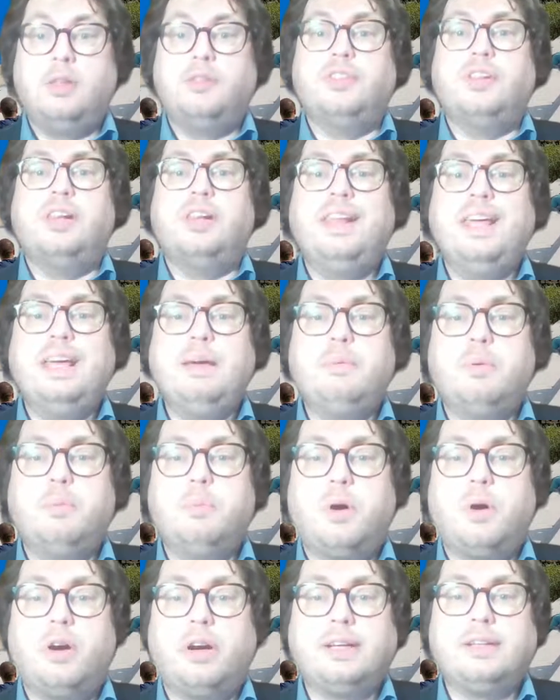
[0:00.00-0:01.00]
The labor
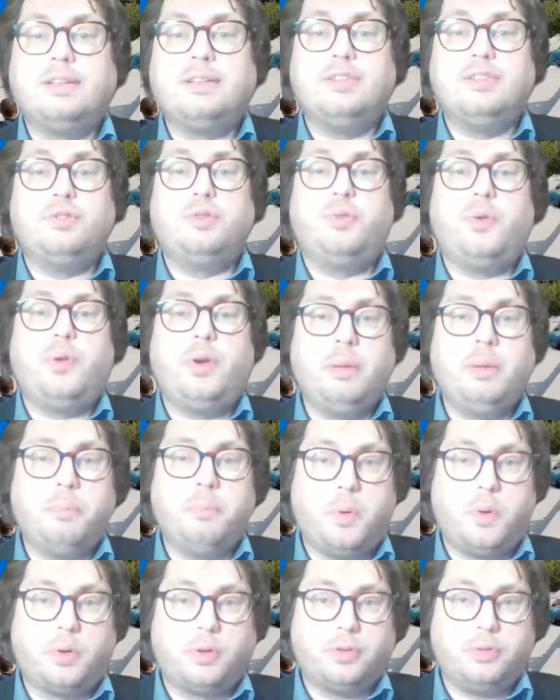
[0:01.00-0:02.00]
market is very
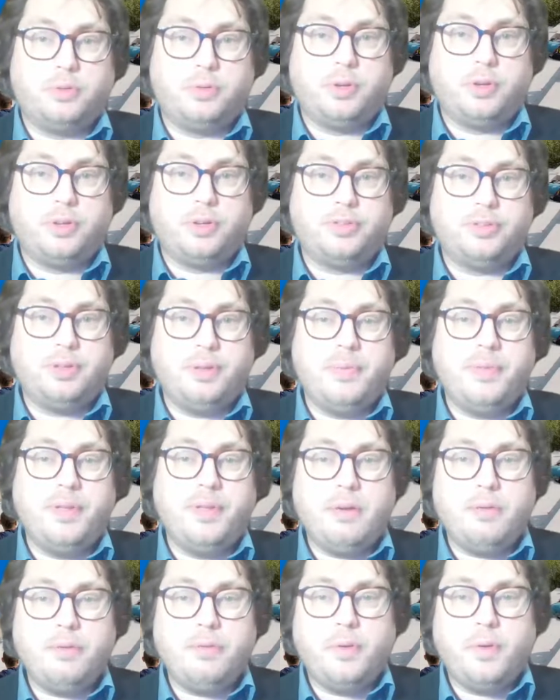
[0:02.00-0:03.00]
important for us, and
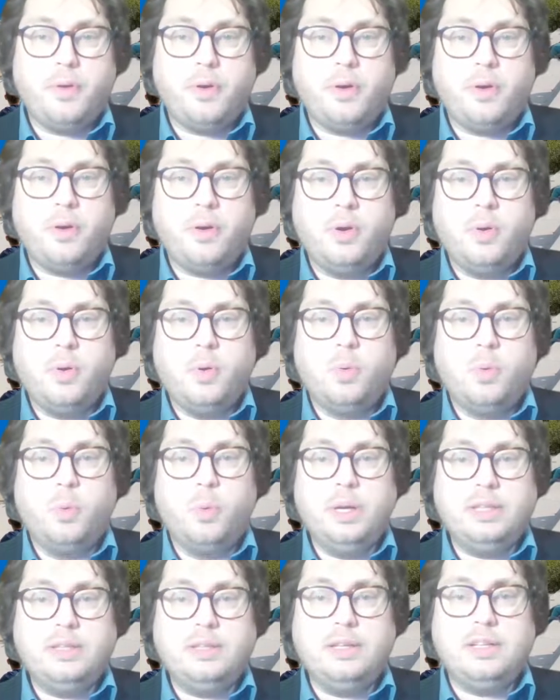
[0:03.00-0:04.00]
therefore
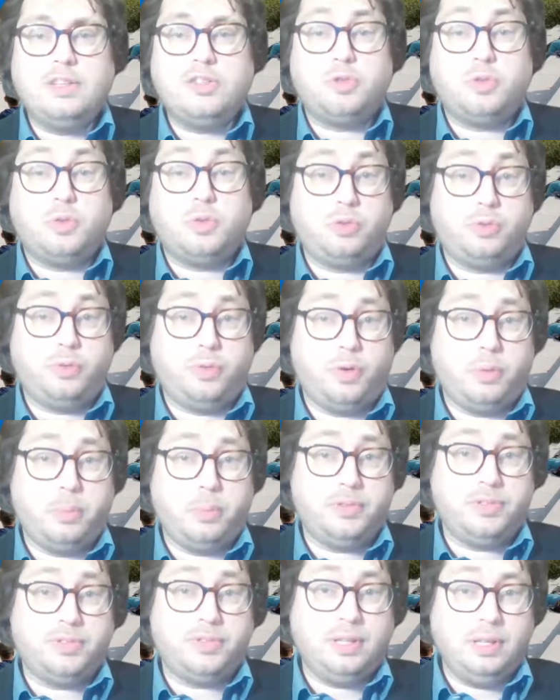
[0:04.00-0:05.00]
we teach
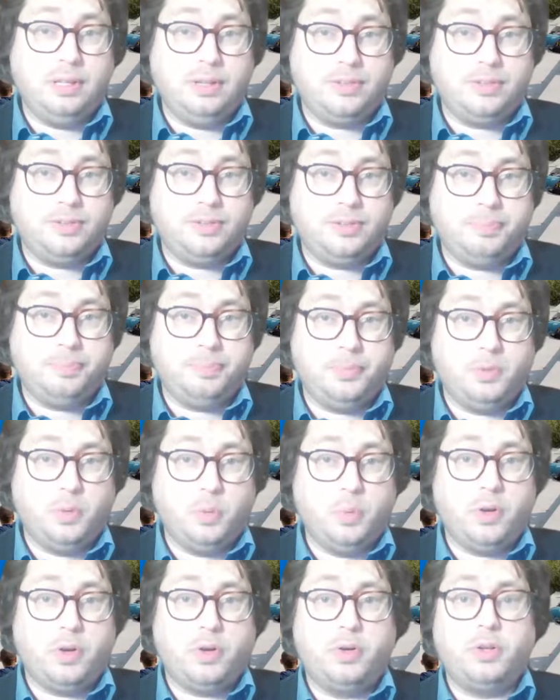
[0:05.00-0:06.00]
transferable skills.
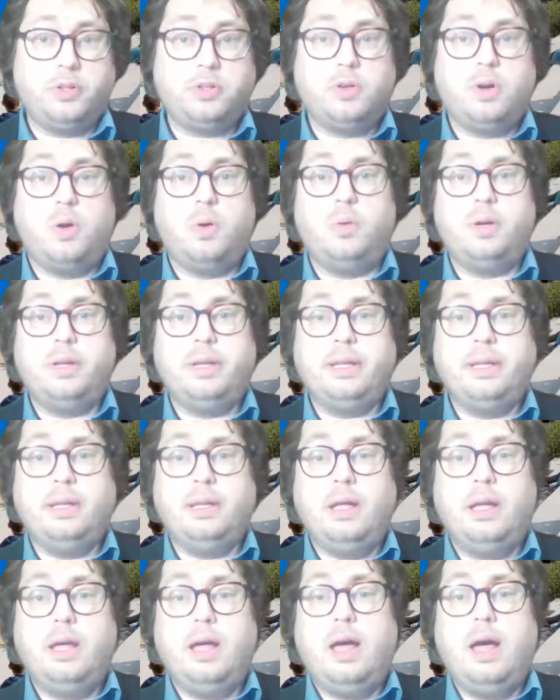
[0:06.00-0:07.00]
We are not
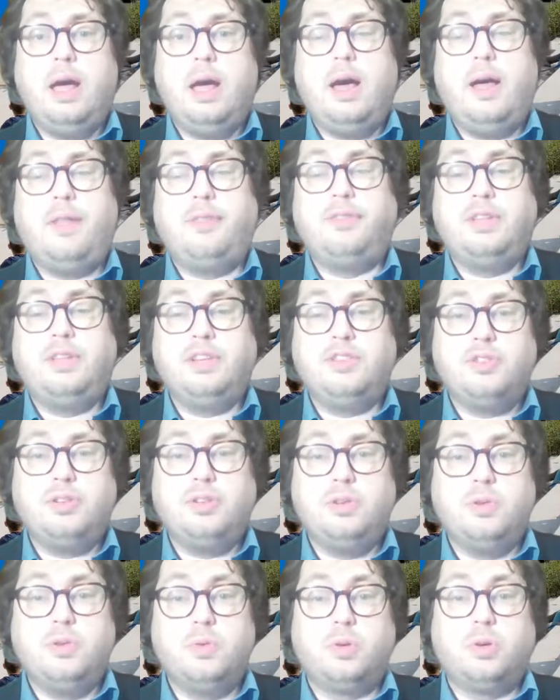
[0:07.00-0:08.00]
only
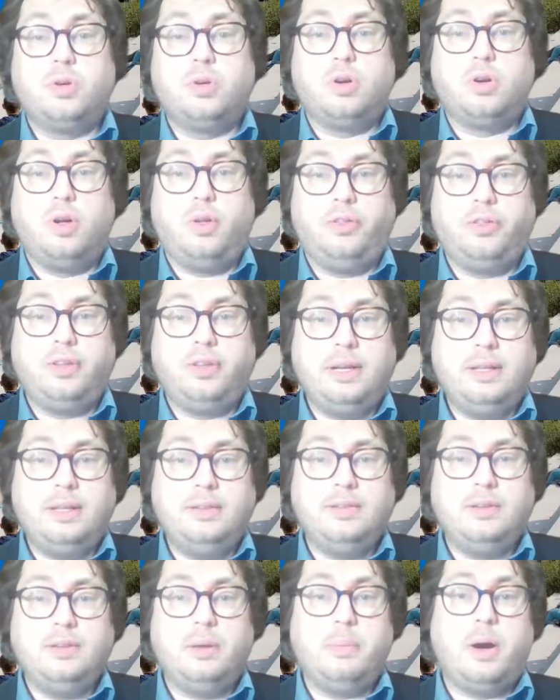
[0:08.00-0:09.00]
teaching you
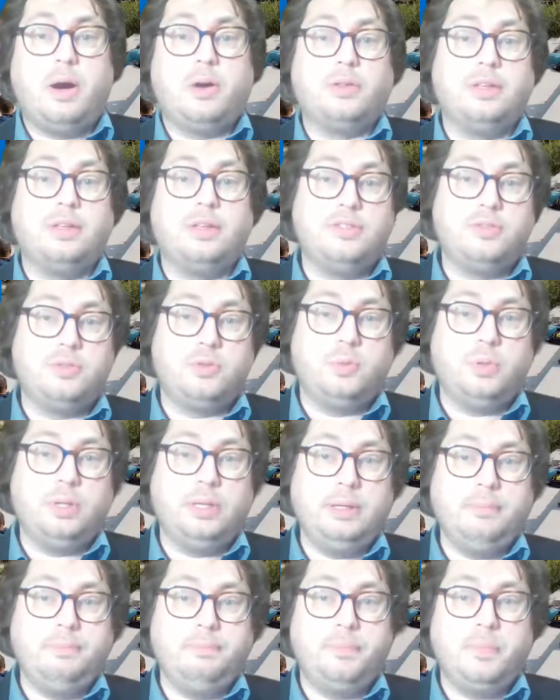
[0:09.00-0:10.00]
content about
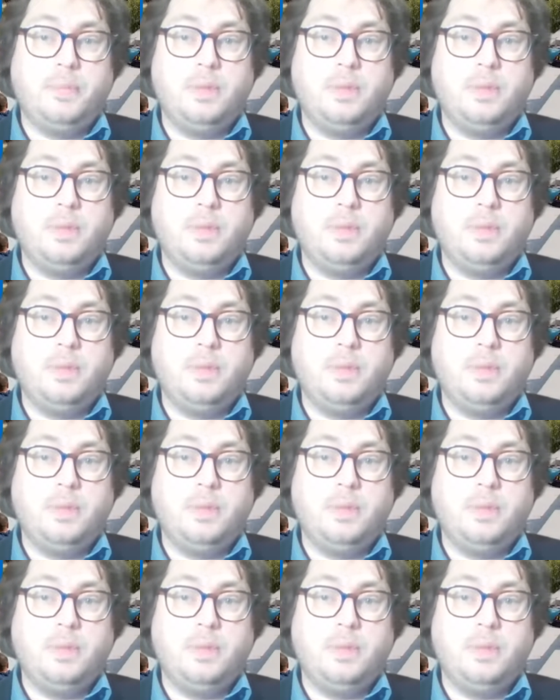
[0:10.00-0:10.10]
history,